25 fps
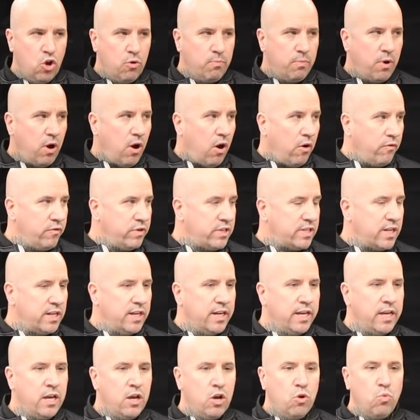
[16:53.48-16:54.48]
But
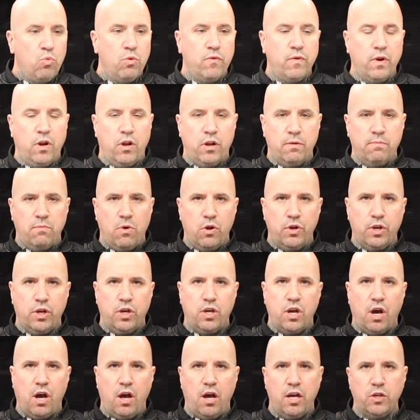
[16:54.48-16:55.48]
obviously, with a lot of modern
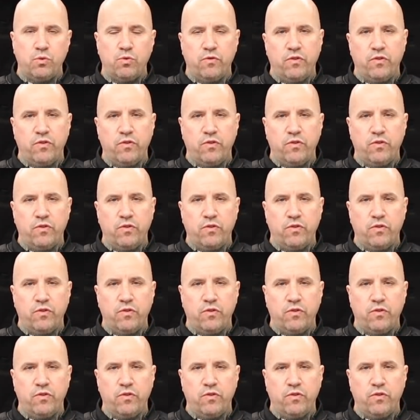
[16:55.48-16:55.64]
cars,